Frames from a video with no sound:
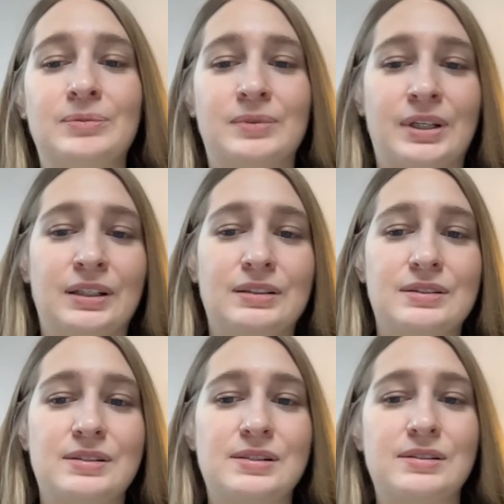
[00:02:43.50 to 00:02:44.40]
like
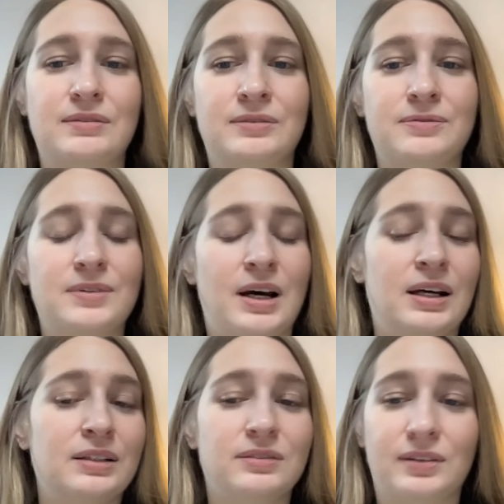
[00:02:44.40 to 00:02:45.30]

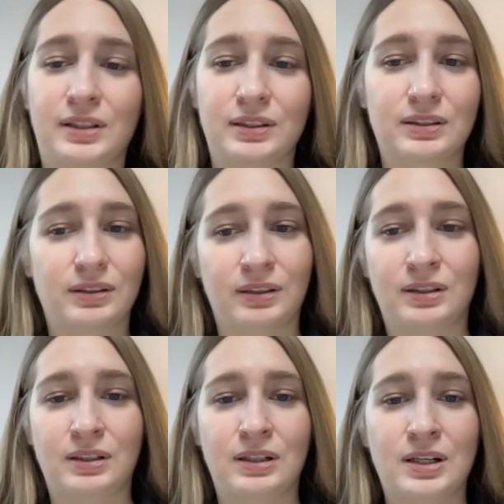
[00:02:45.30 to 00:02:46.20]
infinite,
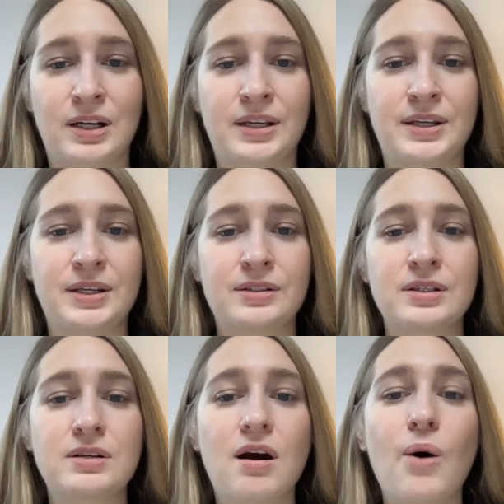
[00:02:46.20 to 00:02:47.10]
here
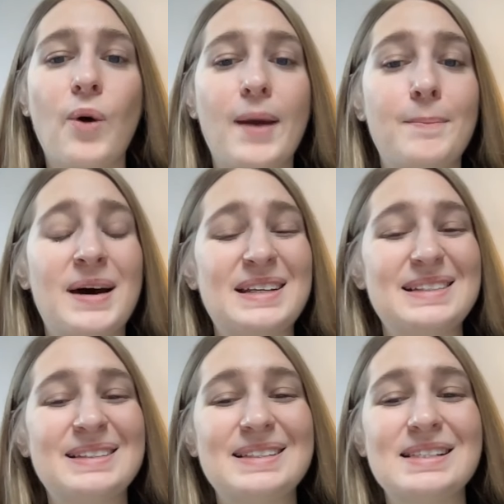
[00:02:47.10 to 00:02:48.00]
you go,
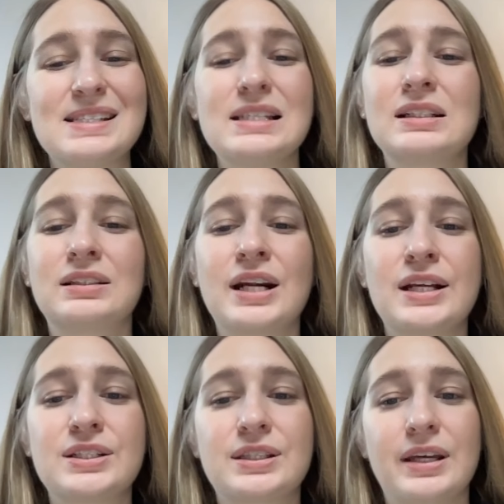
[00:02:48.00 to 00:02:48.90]
but it is the
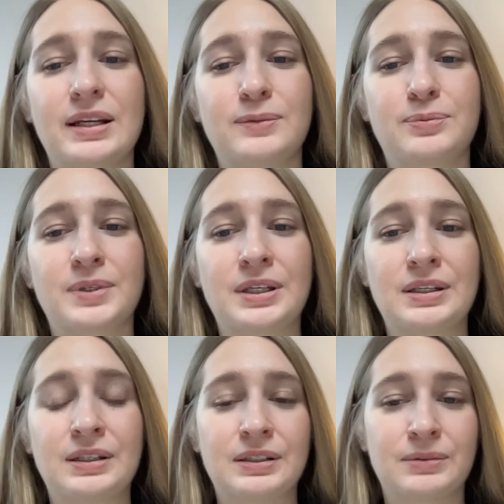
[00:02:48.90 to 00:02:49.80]
range that
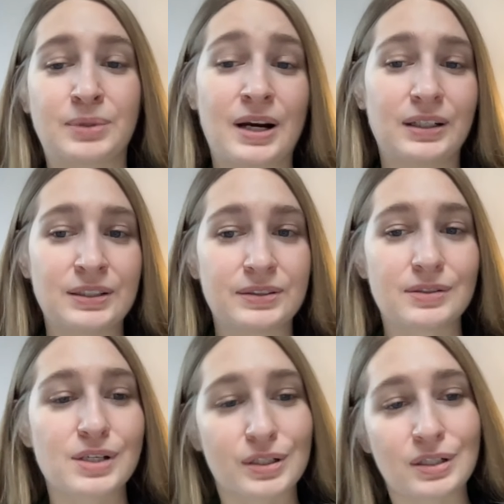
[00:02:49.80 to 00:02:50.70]
we were
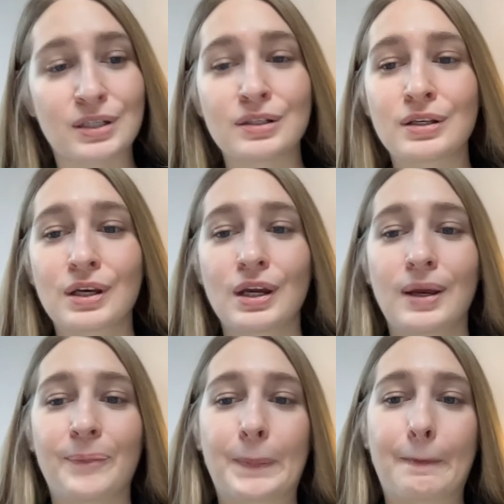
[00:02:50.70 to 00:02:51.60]
interested in.
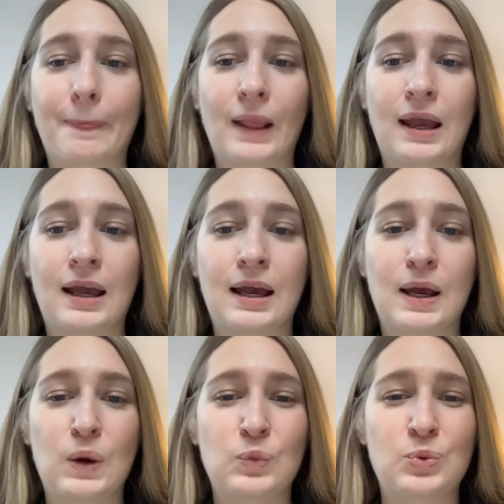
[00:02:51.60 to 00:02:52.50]

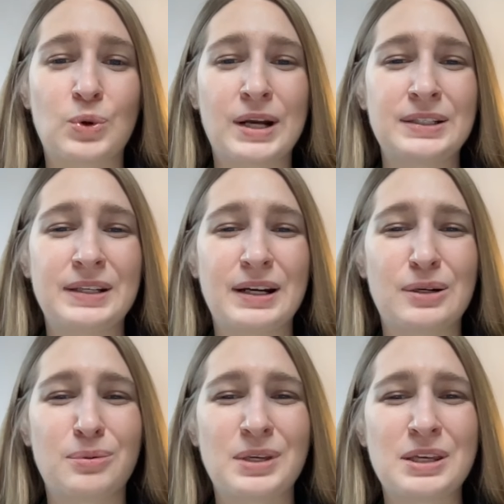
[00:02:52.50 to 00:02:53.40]
What
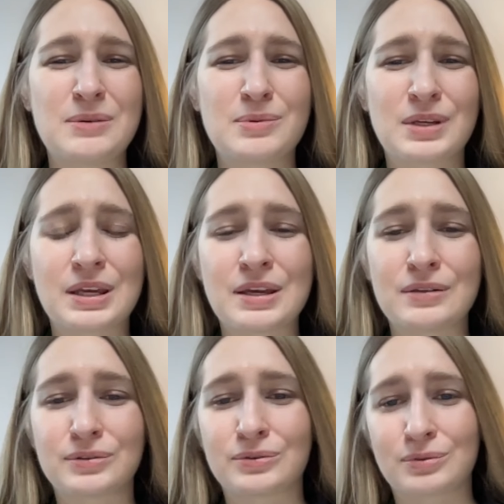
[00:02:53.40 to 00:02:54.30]
are we even
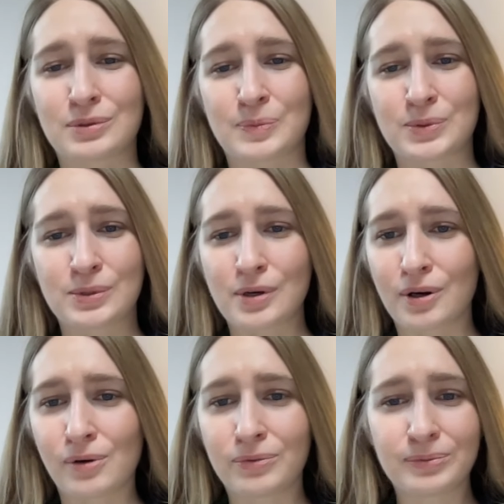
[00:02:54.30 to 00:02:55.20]
here to
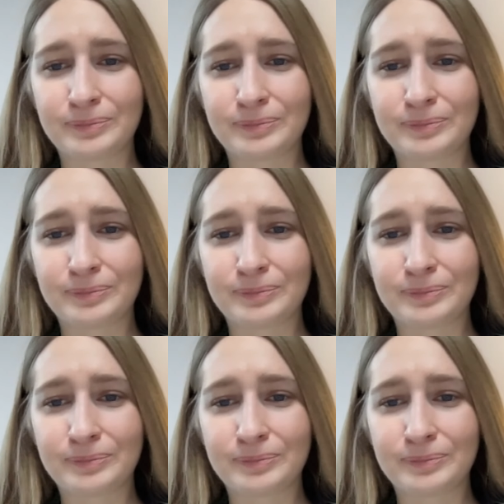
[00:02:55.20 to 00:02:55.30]
observe?